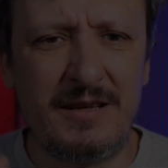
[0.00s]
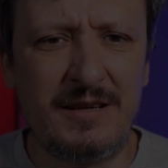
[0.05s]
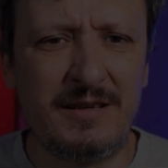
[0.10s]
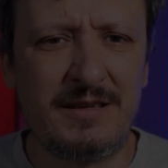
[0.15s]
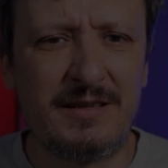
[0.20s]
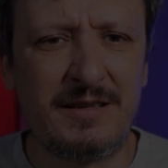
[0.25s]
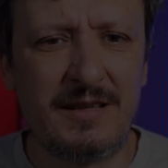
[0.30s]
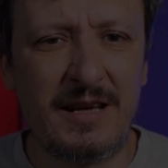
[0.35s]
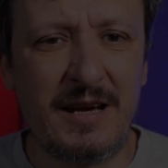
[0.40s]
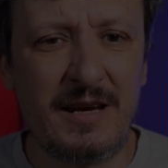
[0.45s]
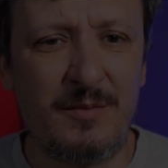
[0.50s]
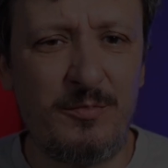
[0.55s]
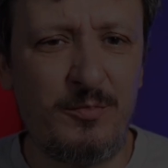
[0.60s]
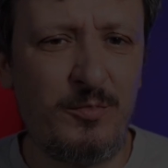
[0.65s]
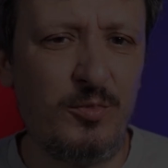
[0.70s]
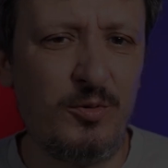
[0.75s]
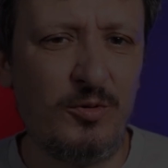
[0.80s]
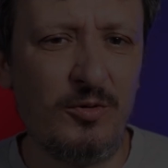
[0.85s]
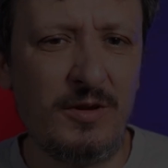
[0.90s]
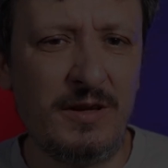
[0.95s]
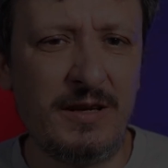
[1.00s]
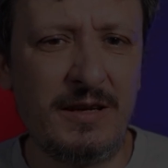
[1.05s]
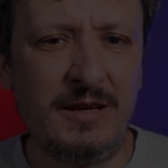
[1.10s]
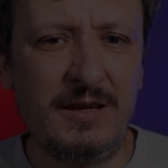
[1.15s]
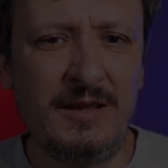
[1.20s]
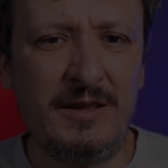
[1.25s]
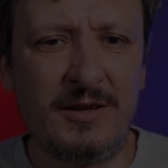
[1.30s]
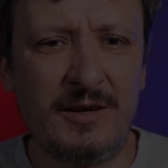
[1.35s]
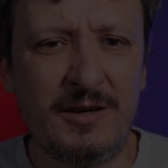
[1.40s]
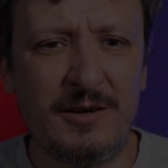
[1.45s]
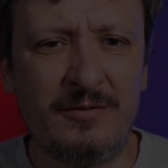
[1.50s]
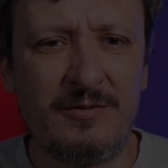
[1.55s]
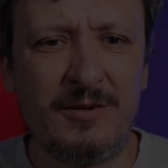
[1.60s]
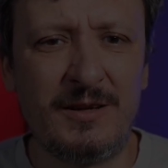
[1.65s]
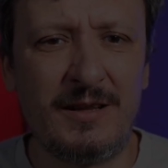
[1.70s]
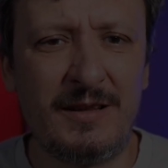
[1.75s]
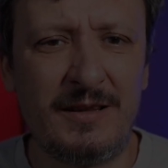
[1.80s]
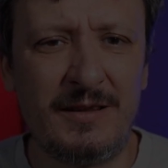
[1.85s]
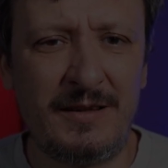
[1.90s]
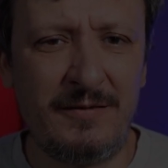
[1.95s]
things like pooling
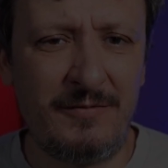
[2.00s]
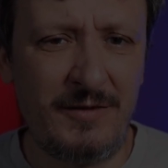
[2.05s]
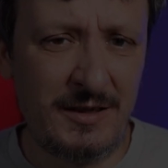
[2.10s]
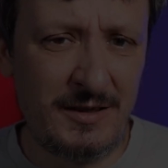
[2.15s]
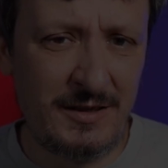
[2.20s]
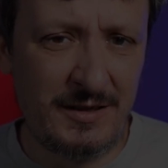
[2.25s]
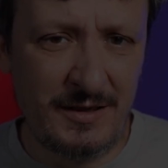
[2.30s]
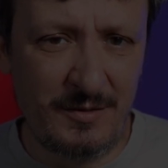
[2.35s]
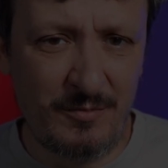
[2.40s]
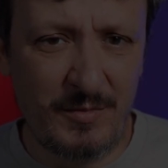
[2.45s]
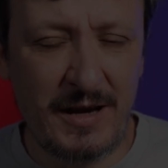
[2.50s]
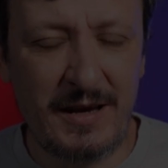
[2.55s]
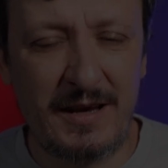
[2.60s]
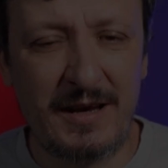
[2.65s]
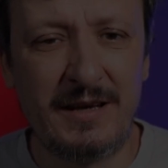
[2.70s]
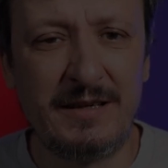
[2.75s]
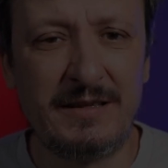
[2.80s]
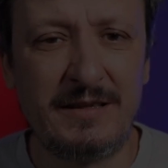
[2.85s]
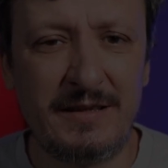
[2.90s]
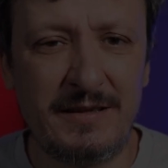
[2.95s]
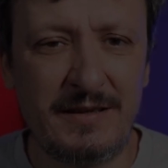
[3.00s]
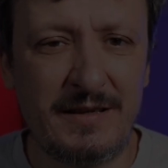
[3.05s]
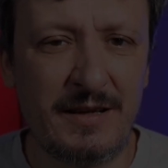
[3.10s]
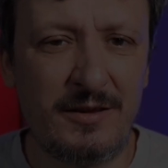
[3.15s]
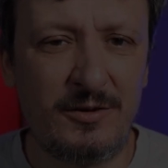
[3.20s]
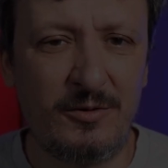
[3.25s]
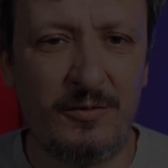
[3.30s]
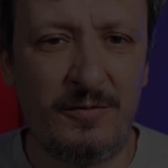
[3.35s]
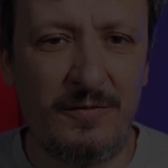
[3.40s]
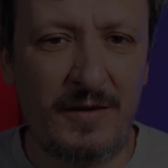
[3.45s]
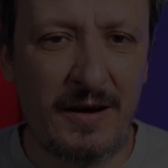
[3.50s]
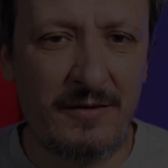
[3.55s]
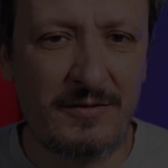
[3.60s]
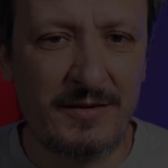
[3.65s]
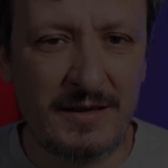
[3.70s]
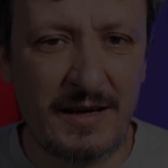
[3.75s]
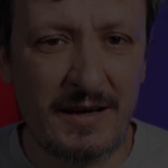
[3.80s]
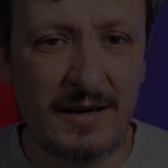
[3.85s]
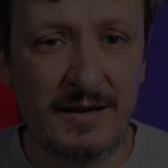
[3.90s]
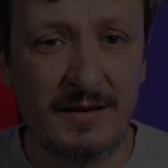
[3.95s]
interval, which in my case is set to 5
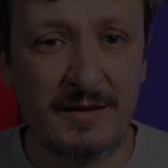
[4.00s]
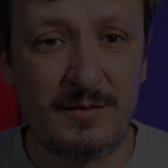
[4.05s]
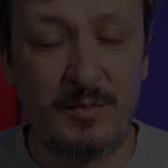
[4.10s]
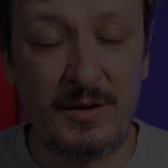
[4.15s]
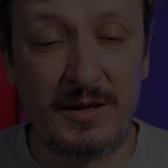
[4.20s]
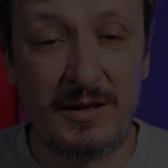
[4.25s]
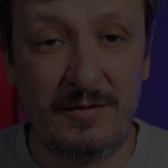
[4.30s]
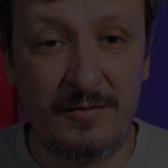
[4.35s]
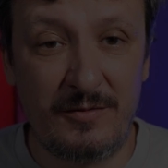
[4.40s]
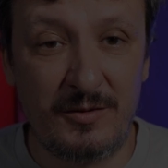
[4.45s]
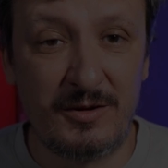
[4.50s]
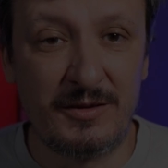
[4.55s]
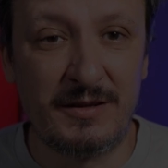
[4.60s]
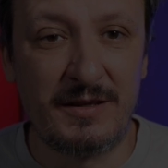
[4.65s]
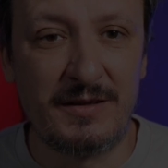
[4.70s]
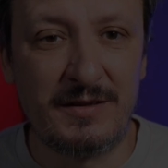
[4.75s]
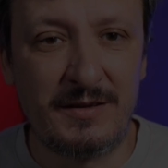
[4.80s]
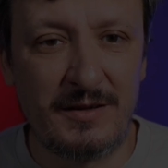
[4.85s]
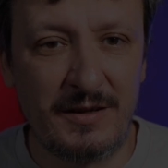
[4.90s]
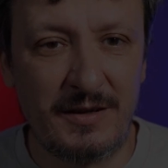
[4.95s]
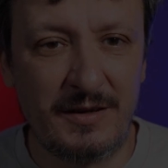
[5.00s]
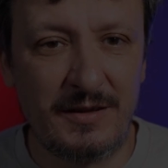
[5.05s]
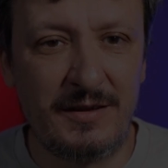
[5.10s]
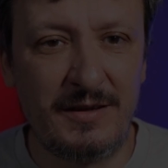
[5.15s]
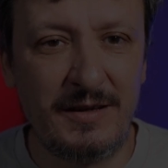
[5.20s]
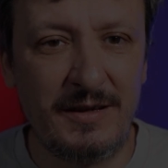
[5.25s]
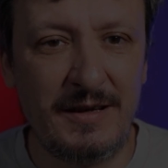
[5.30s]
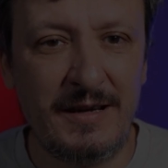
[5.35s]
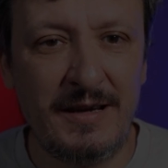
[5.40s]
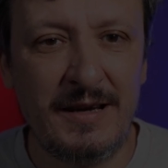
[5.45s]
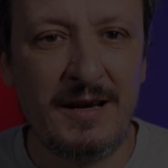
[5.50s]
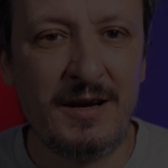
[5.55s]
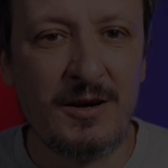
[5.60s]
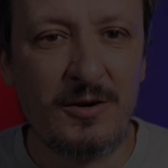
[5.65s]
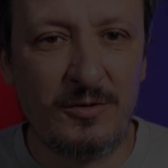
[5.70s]
seconds. By default, it's 30.